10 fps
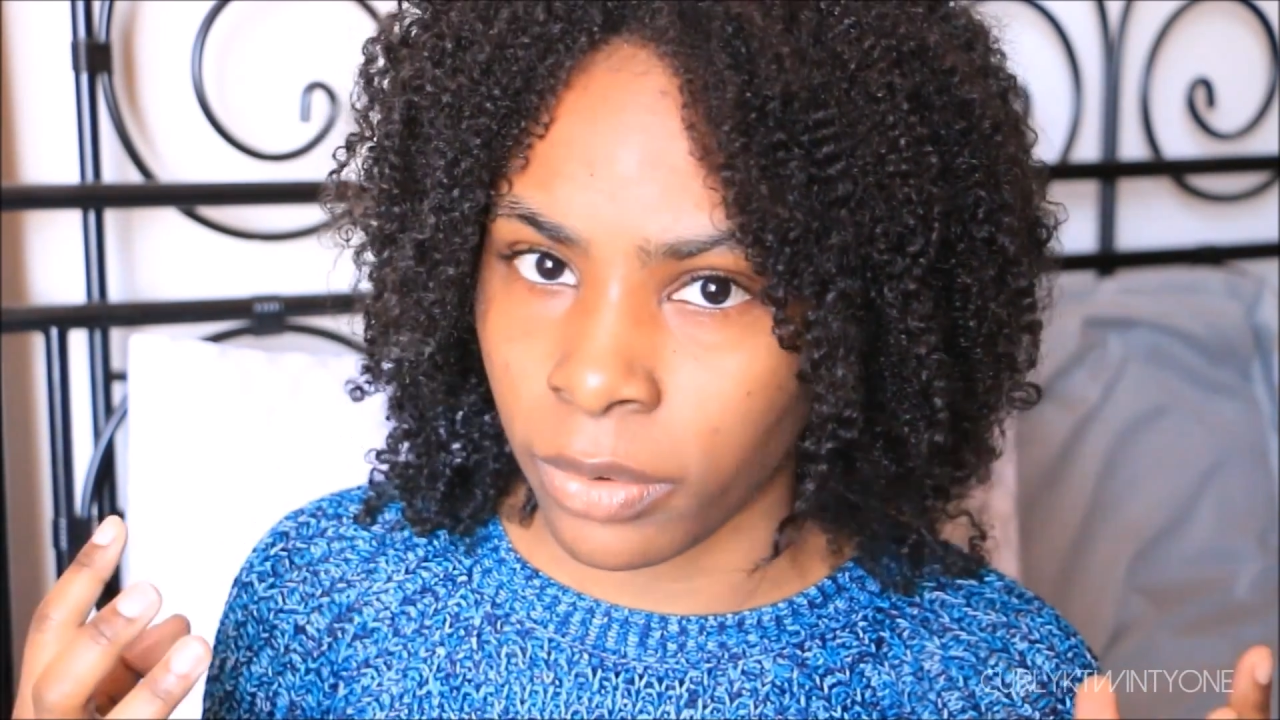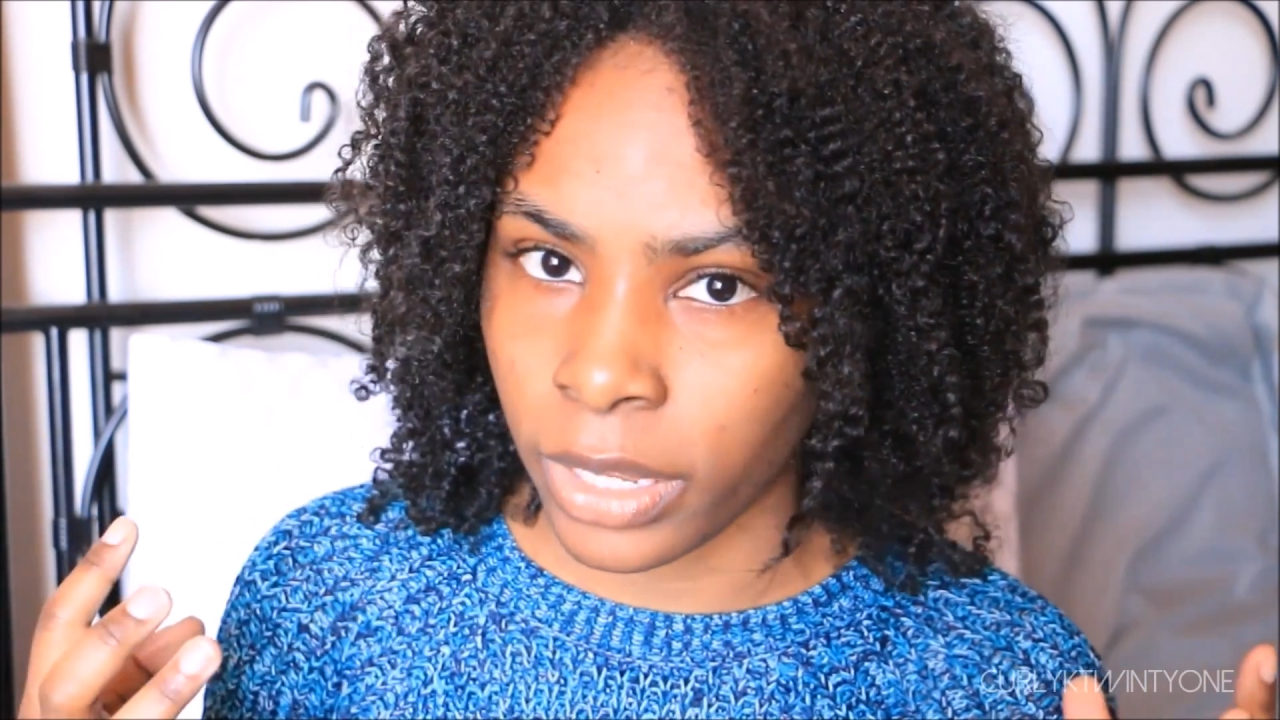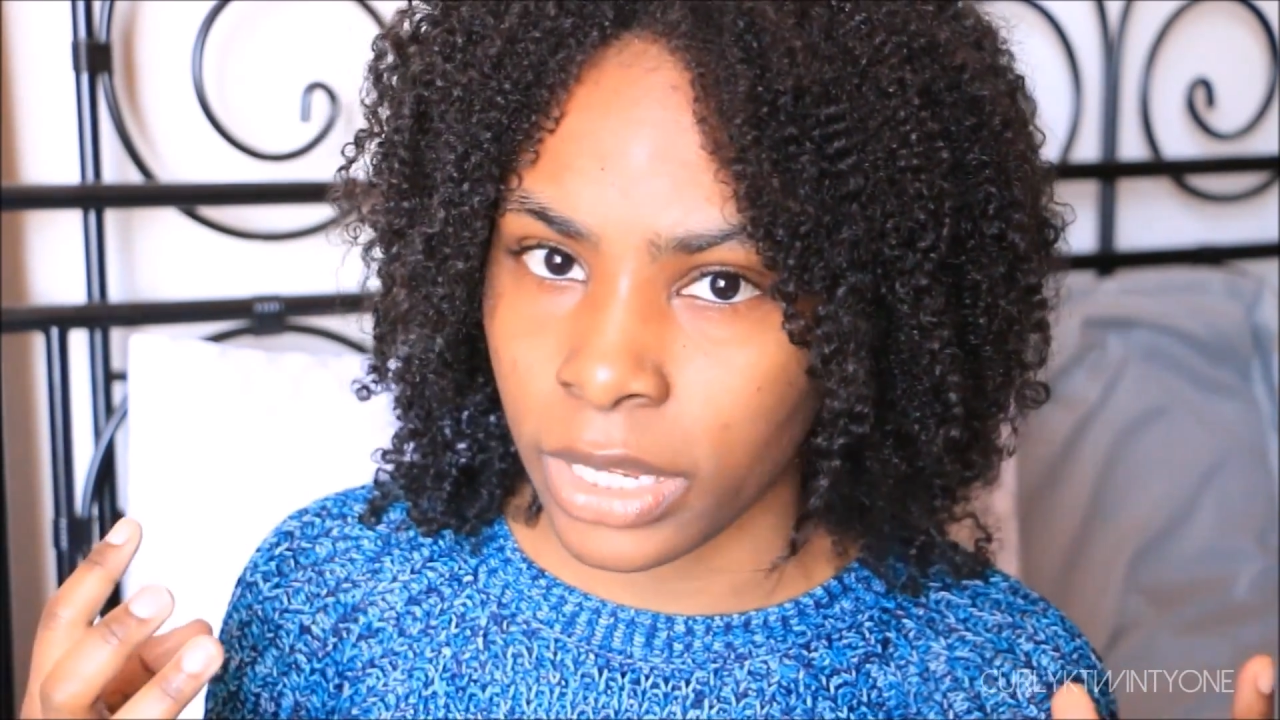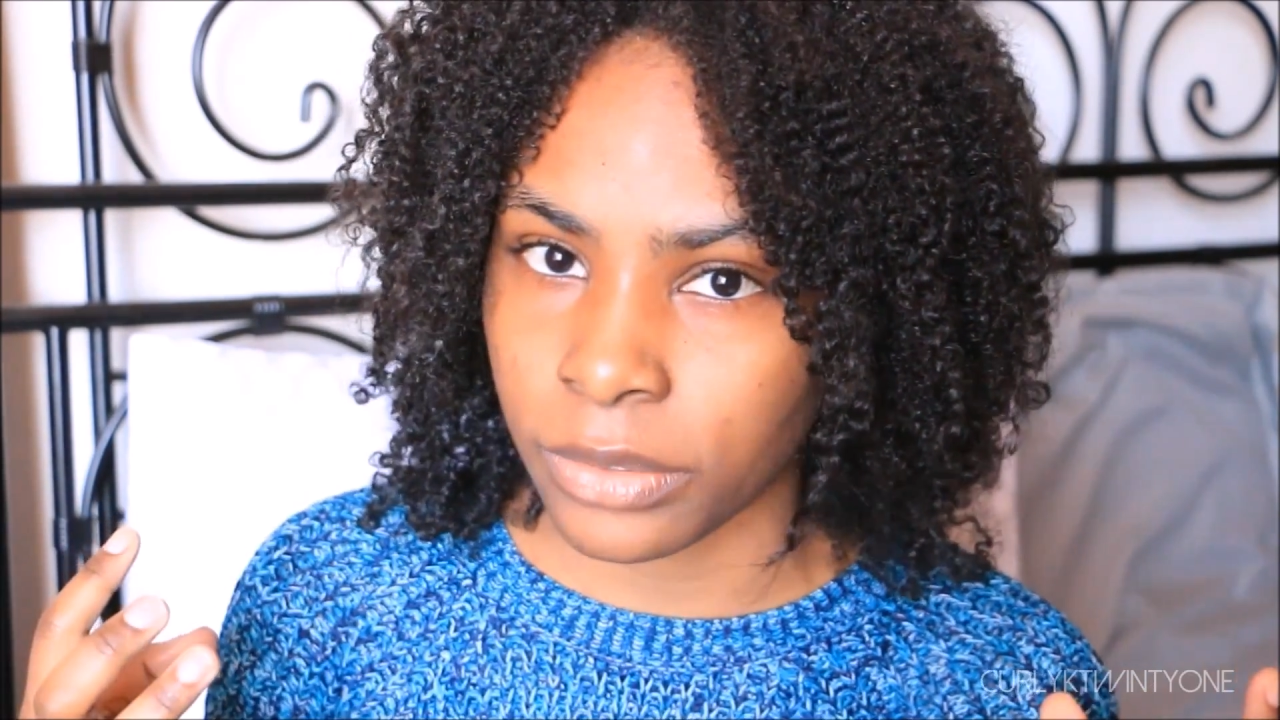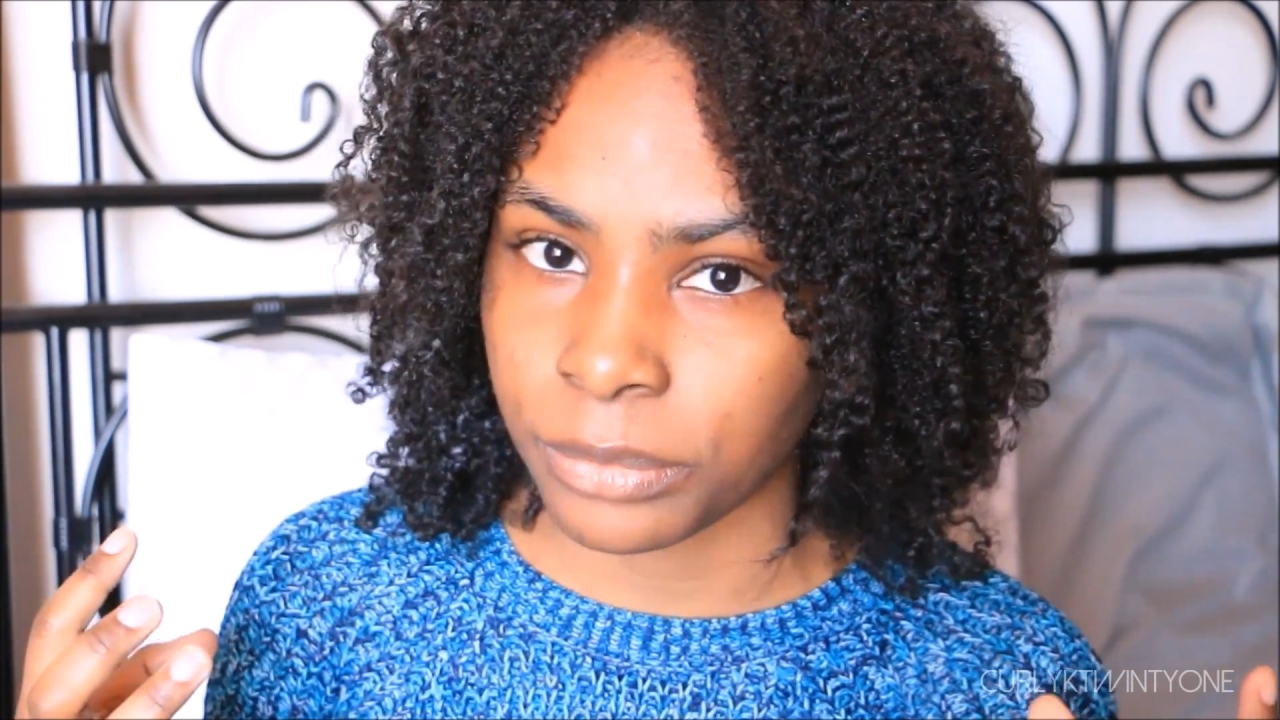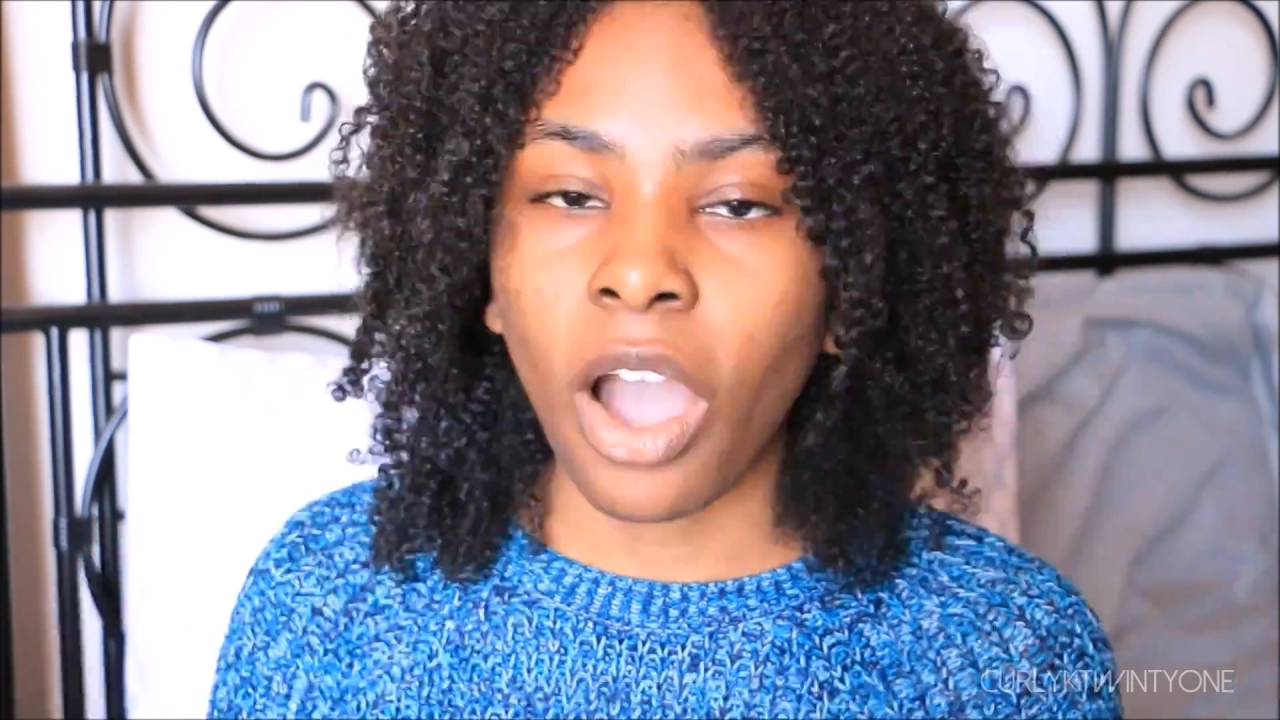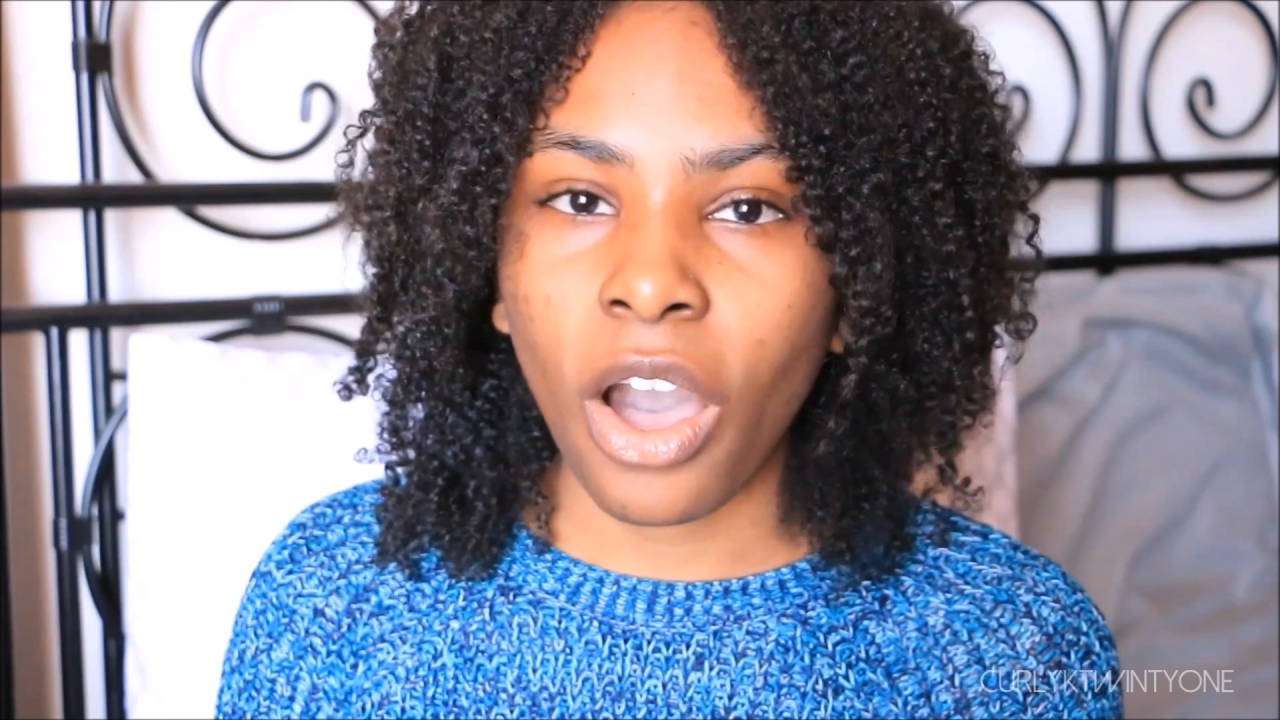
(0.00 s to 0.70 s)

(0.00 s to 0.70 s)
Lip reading: oil.